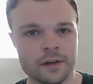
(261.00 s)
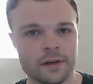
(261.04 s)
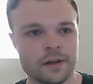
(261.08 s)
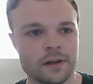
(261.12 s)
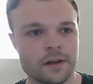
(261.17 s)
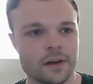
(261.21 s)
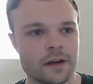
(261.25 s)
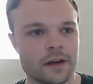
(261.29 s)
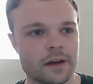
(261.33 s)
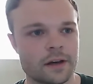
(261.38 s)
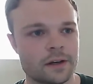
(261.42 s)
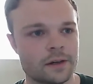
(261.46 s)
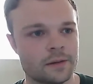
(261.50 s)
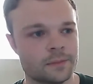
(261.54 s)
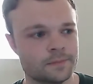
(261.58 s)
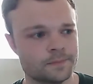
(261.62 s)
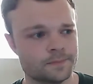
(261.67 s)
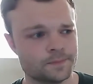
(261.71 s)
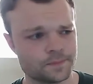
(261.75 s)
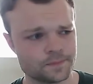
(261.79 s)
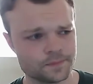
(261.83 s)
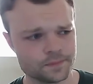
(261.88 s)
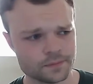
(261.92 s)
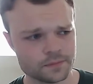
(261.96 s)
And
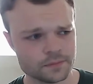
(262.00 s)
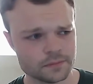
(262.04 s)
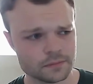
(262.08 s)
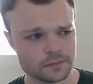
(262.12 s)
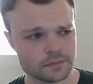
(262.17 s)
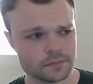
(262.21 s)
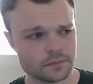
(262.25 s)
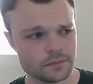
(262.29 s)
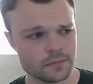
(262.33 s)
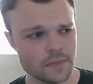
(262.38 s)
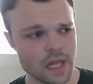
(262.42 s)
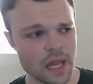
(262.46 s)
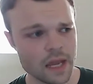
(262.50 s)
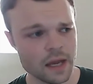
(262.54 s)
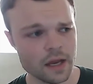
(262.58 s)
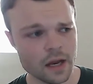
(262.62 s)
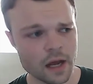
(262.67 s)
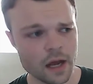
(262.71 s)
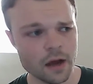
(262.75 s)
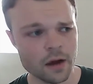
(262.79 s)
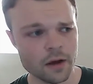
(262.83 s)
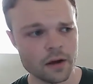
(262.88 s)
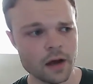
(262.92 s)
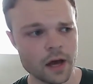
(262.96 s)

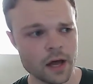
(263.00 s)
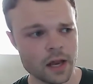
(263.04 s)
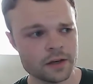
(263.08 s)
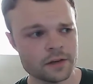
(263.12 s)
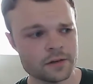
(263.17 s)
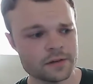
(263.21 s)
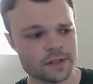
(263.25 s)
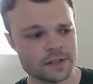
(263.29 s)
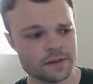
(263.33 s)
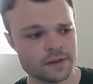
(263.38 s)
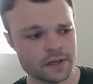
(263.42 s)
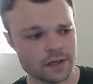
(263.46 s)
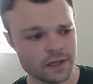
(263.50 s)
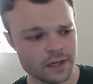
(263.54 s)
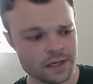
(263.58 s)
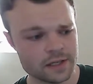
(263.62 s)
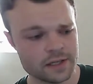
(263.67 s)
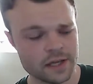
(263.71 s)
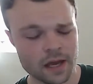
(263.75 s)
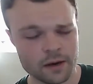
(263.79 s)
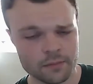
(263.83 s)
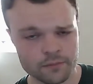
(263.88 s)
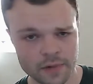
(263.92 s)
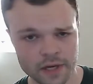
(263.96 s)
I do think he's
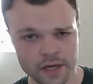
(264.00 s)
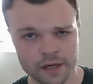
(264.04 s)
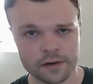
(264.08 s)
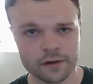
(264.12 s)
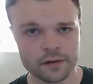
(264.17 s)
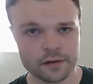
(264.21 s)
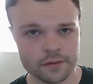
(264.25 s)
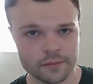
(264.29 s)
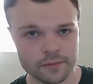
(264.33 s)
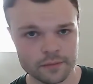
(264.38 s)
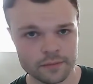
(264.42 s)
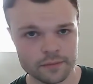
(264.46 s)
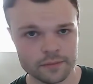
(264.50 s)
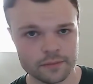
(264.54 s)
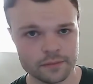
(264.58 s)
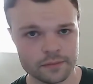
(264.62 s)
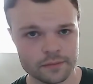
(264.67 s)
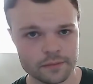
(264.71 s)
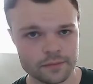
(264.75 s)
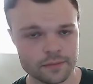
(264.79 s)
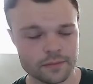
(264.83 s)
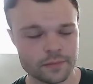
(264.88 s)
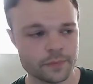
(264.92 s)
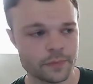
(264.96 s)
gotten better,
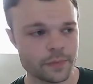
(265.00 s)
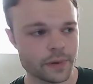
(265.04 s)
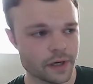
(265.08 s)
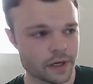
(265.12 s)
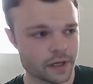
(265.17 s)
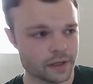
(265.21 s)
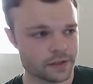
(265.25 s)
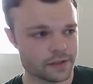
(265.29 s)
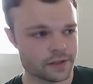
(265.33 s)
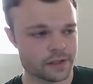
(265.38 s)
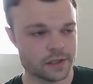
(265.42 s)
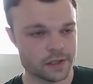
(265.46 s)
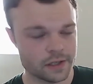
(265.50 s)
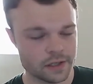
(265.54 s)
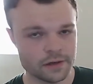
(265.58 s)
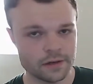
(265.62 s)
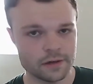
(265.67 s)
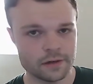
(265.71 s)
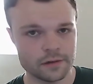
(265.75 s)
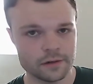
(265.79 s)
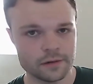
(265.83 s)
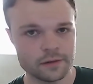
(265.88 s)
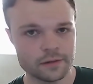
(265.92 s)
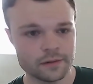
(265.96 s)
but
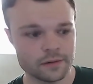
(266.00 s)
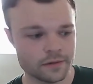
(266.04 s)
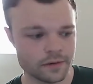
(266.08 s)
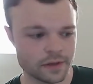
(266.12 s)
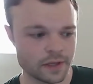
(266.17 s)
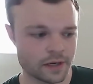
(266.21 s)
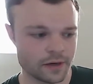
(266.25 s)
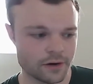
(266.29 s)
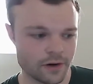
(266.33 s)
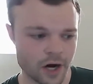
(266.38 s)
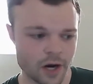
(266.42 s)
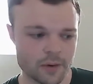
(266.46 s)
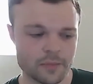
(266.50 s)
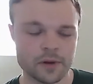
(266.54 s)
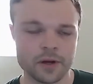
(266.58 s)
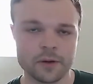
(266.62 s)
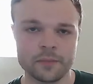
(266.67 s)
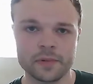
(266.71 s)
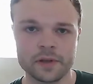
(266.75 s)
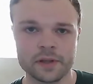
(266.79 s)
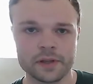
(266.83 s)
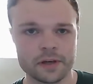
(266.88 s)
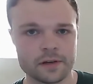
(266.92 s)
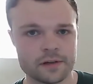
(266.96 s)
still, they crop up
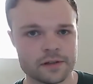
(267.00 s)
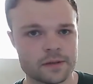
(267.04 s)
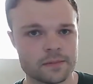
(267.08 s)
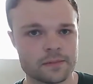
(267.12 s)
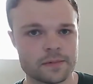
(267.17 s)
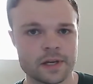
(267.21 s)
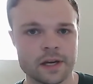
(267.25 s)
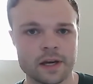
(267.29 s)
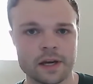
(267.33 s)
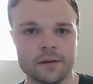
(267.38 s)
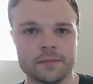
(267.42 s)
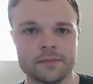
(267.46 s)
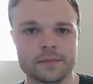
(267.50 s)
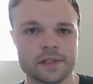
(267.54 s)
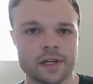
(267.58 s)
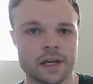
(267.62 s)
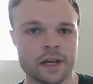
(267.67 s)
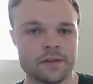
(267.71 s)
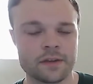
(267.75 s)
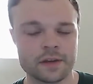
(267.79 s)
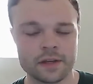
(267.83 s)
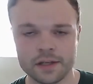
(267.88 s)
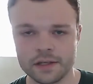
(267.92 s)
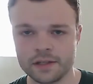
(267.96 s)
in there sometimes, and I
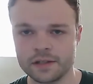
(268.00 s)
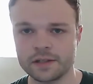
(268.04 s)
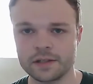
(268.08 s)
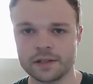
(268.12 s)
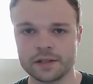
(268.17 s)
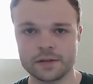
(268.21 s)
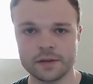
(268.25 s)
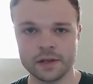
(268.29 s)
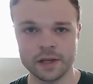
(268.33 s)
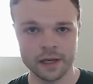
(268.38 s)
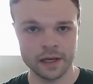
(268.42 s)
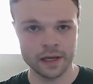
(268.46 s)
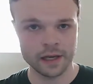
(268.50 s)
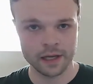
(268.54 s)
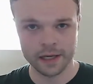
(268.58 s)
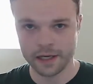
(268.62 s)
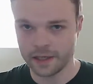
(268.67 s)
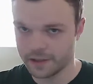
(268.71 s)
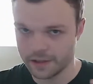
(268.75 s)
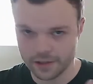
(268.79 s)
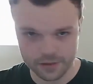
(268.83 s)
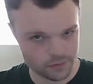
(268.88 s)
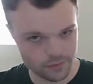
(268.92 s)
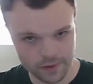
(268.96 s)
think he's just
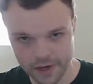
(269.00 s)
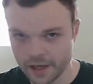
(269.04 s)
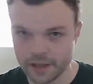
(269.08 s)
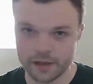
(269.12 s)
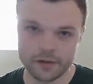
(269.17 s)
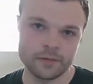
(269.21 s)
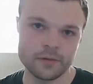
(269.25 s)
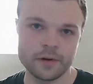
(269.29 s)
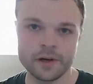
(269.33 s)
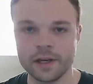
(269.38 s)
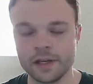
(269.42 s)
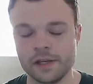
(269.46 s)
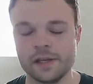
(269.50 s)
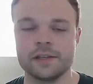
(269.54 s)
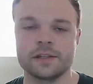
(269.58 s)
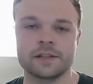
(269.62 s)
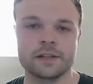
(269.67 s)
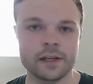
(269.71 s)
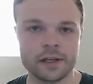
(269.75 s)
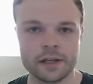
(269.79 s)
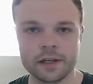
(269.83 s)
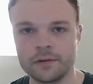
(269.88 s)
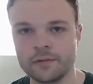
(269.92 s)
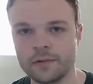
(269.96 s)
writing away, he's
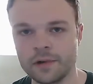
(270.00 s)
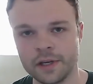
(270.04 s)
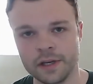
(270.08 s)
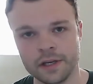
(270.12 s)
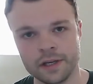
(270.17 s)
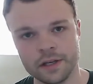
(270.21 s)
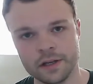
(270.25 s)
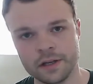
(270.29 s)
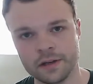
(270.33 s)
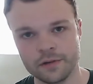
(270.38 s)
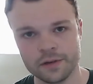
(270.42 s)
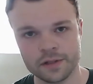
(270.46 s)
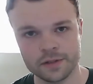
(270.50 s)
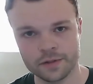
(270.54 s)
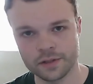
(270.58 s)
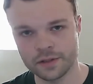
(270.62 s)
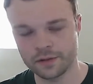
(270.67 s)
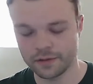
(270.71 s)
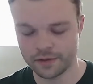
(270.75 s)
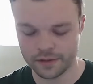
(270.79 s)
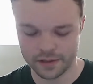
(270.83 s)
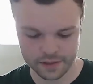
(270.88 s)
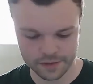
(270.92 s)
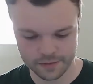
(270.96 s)
clicking away, he's
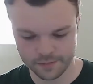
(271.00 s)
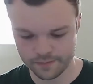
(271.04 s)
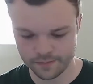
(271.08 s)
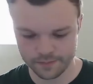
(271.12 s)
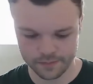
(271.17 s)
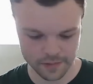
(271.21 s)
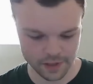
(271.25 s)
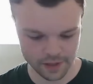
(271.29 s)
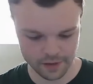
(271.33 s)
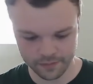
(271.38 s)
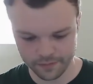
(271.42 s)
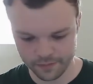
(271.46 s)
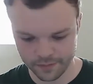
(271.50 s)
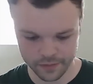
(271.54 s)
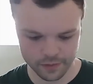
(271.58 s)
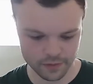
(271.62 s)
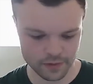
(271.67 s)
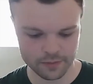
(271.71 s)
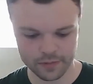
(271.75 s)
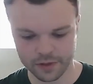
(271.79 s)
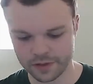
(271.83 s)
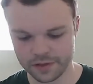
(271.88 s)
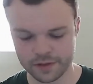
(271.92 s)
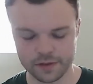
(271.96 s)
doing his 3
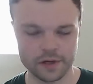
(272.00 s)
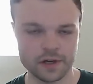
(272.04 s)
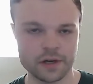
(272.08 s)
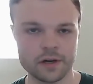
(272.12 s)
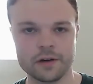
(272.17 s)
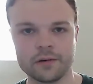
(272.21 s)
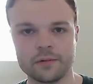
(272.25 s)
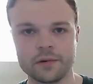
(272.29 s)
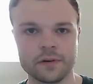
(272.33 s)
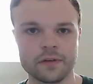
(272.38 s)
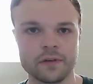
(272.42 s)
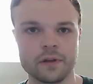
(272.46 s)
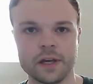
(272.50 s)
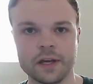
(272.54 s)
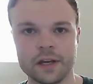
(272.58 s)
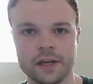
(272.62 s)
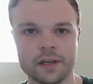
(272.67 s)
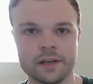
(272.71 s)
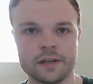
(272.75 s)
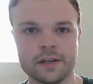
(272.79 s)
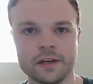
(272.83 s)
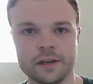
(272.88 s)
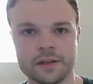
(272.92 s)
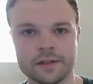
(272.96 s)
books a year or whatever the heck he
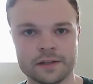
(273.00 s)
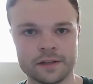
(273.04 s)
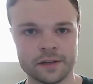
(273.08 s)
does,